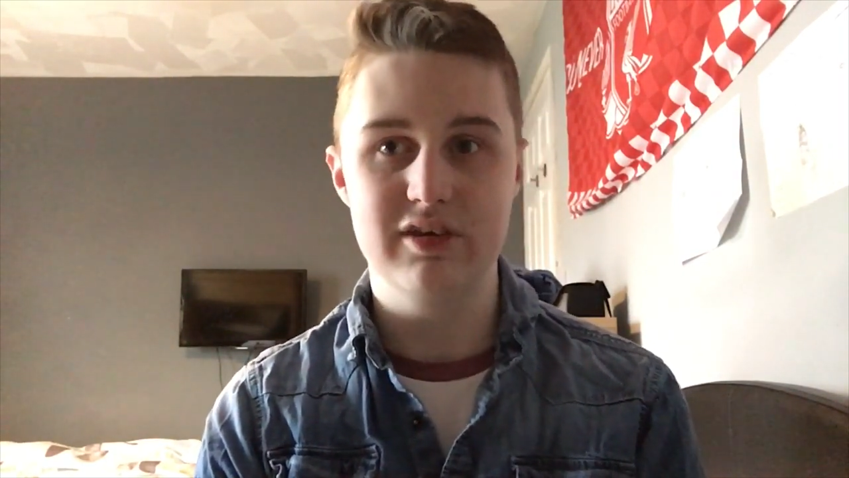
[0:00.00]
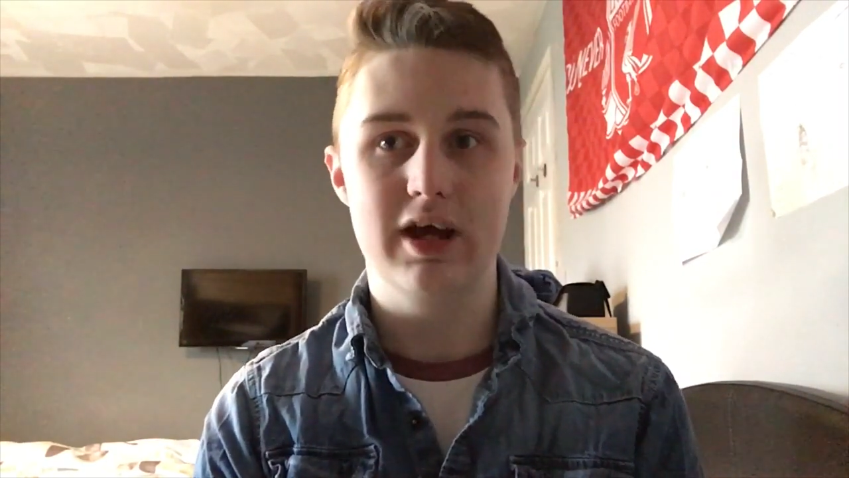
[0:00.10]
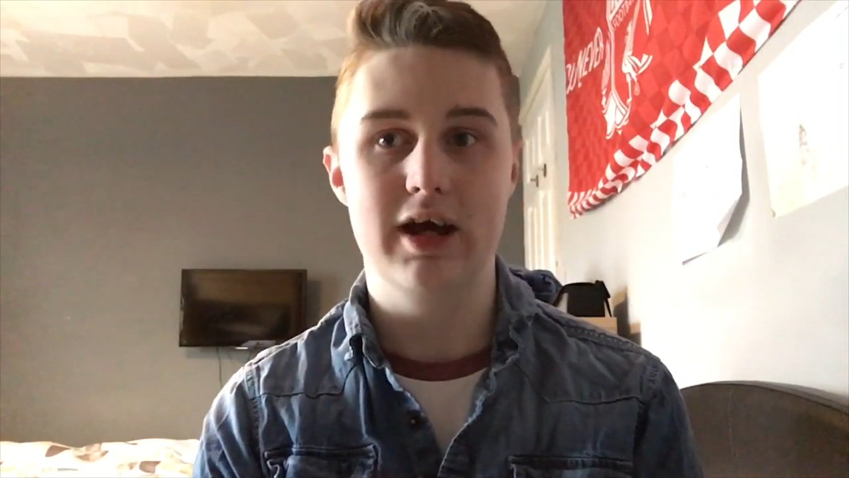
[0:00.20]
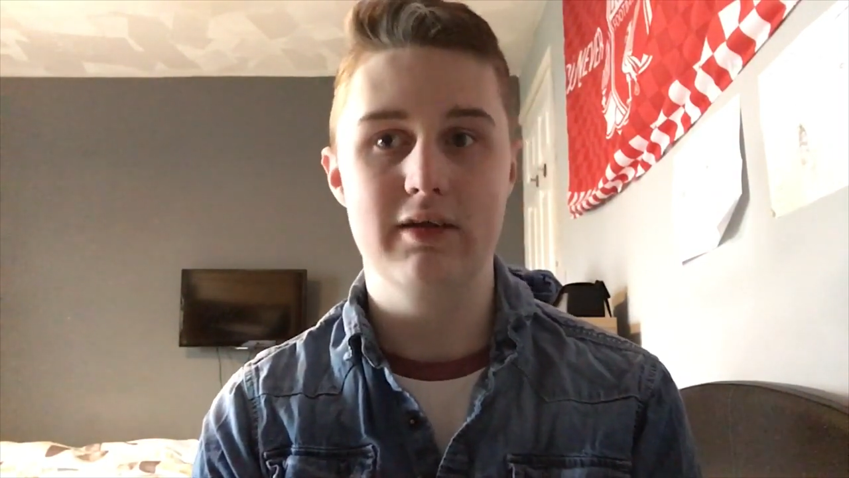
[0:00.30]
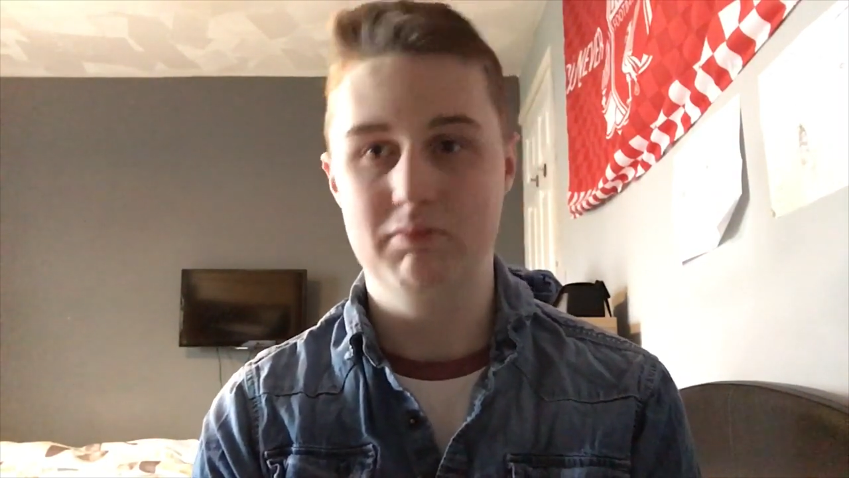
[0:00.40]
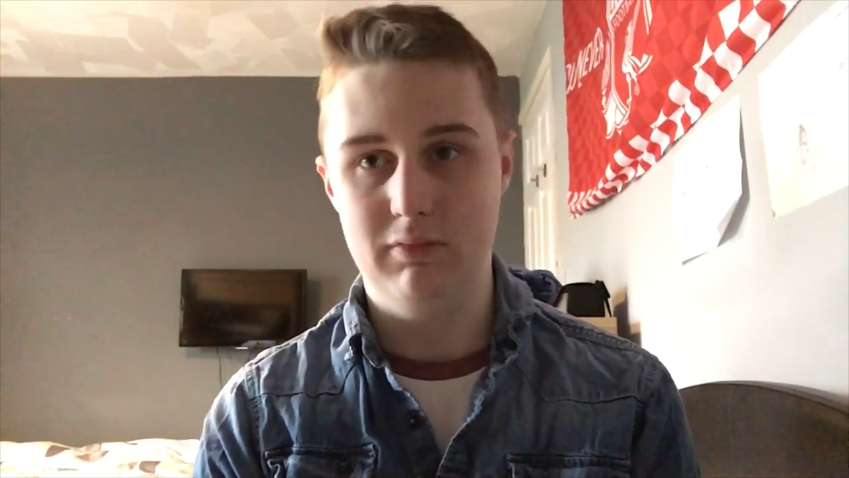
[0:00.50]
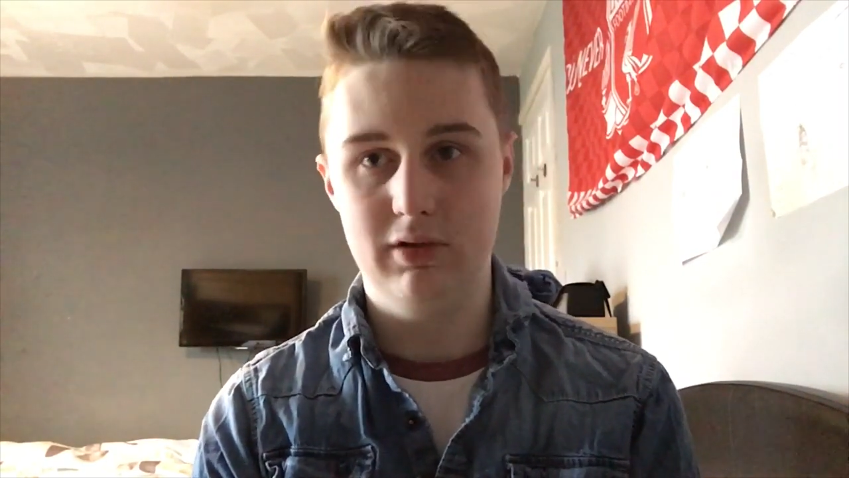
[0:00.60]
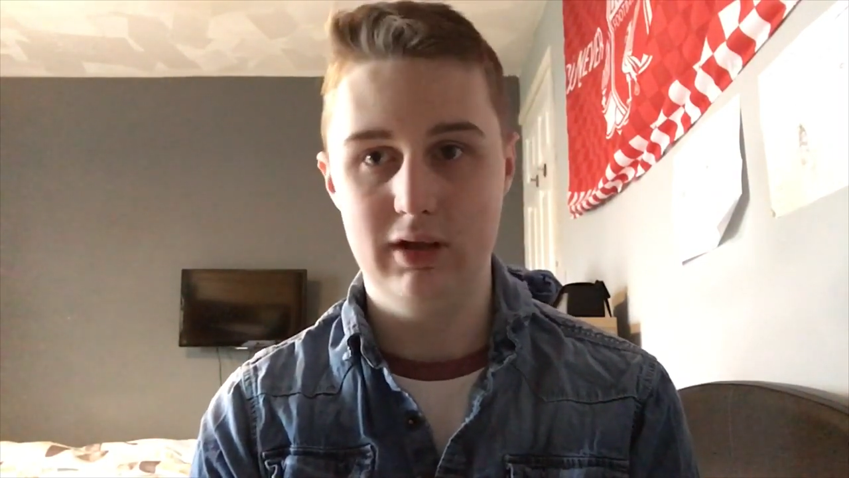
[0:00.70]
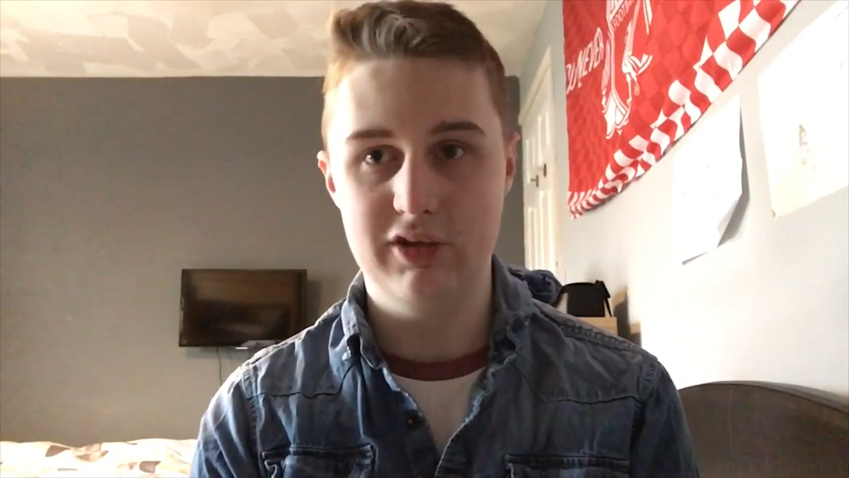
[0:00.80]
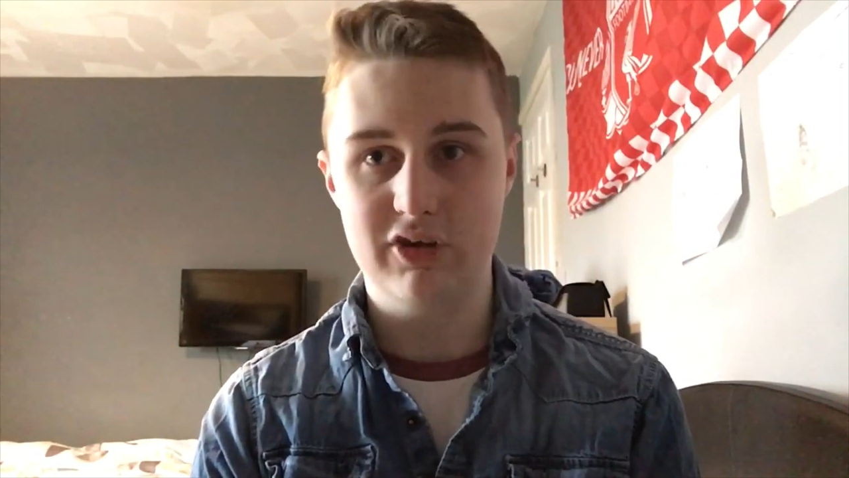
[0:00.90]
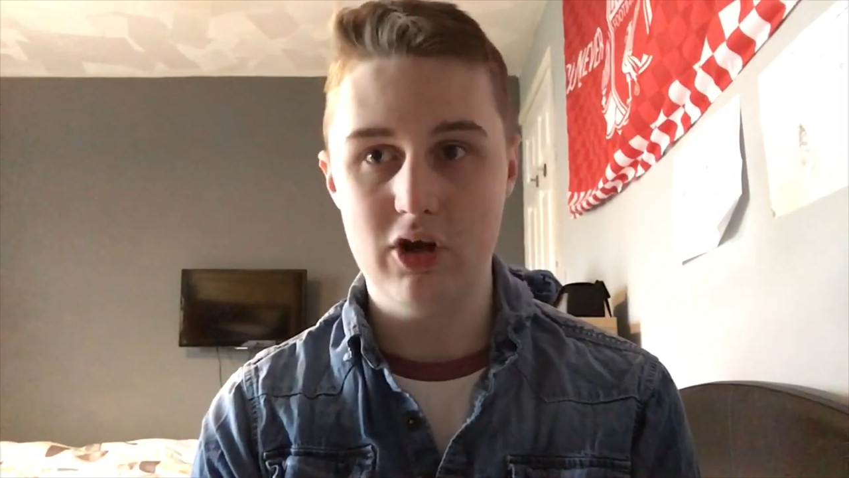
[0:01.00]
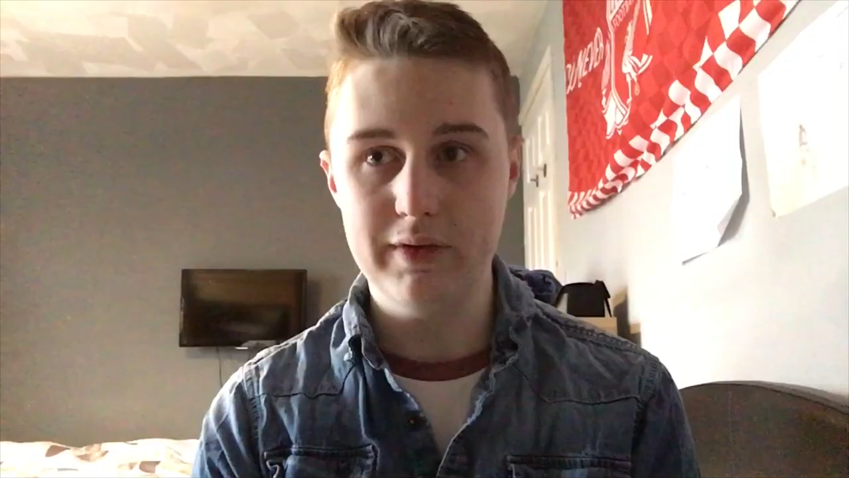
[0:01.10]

and let's get on with